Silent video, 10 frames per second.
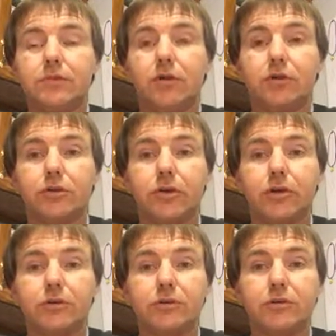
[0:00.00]
brush
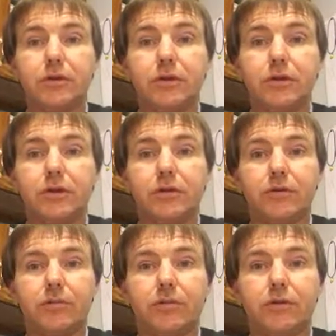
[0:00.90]
hogs. I
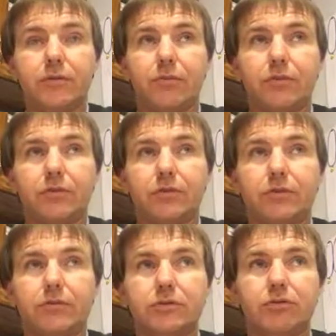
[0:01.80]
do believe
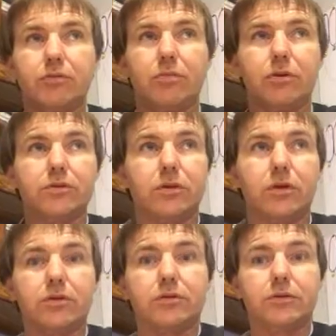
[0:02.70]
they're Zoom brush
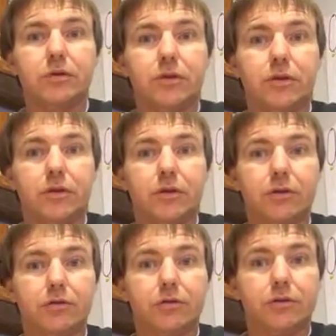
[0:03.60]
hogs.
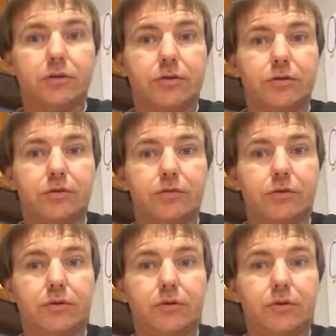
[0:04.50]
Those are another good
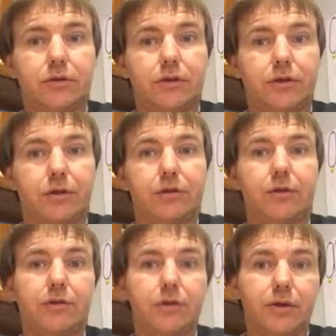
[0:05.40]
one. Again,
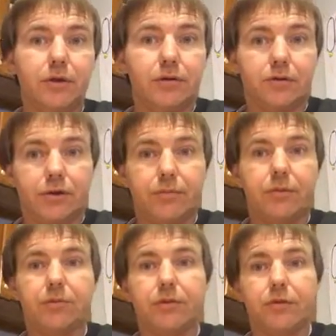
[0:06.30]
Green
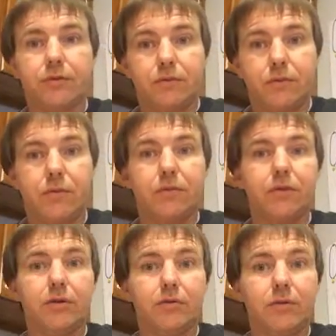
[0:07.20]
Pumpkin,
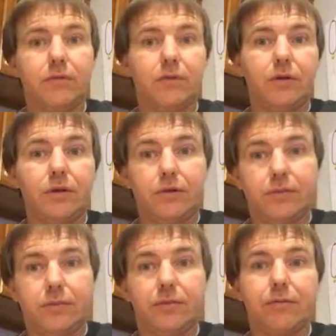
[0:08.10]
Watermelon Red Flake,
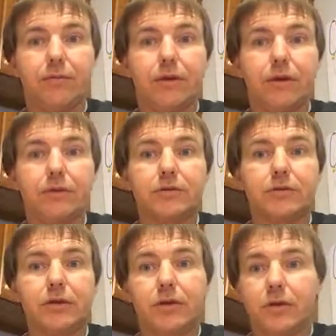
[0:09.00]
Baby Bass,
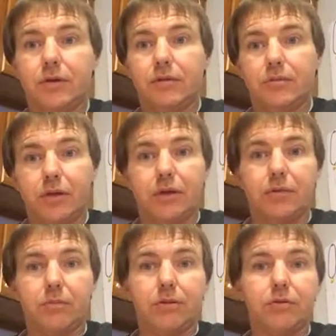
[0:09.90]
Black
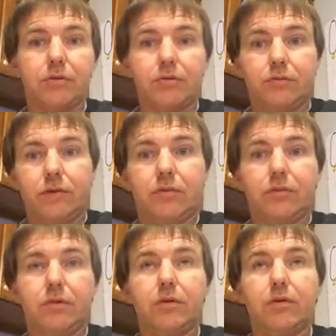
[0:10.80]
and Blue, Red and
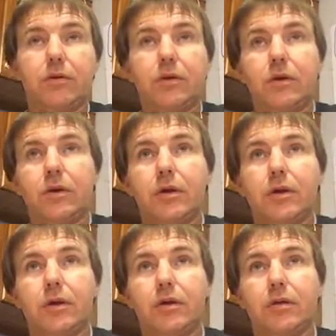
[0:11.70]
Blue,
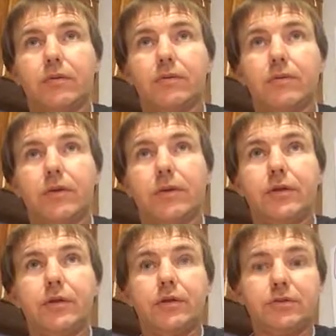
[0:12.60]
and
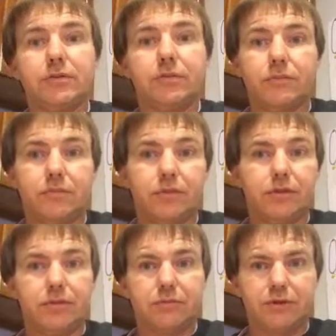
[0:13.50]
then get some
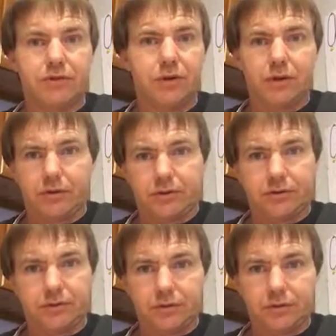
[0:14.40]
different colors.